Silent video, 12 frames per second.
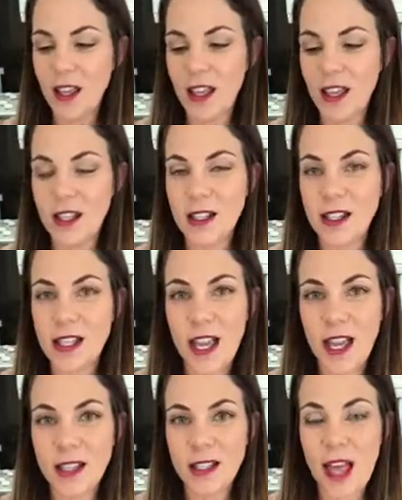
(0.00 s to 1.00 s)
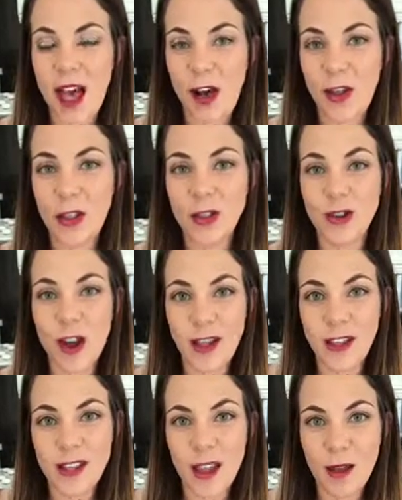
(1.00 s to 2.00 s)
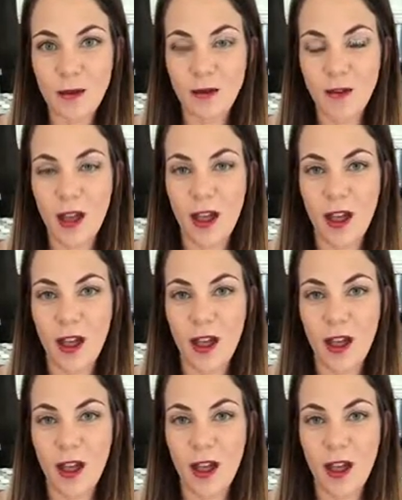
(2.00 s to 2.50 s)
it takes out the drying time